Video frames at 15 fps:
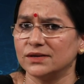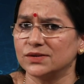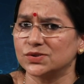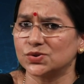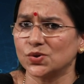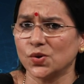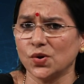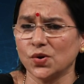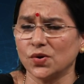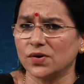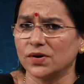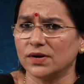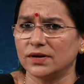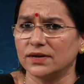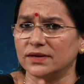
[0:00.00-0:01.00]
So,
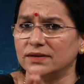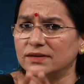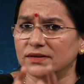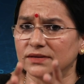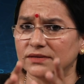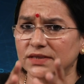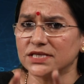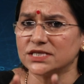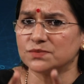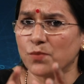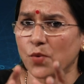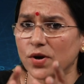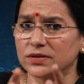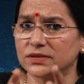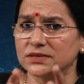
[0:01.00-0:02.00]
this
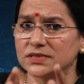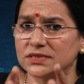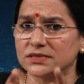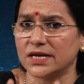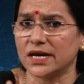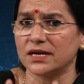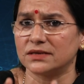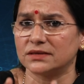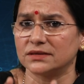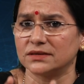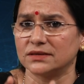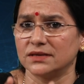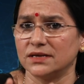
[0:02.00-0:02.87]
molten state